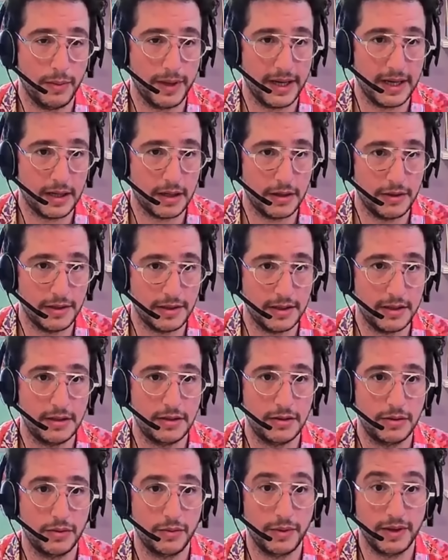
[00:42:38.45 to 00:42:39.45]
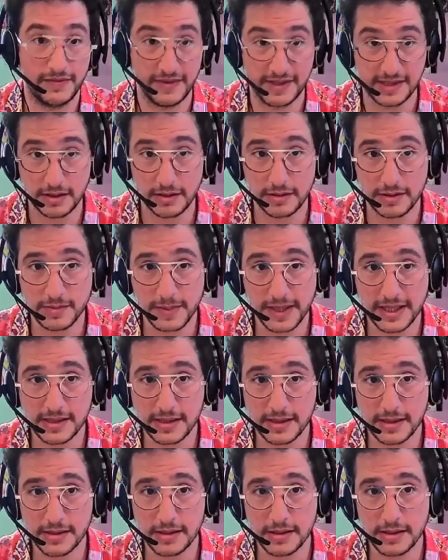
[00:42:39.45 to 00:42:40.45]
what we included with physical
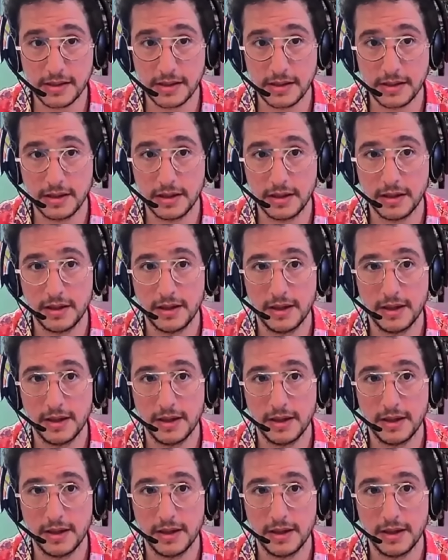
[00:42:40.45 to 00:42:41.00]
spaces.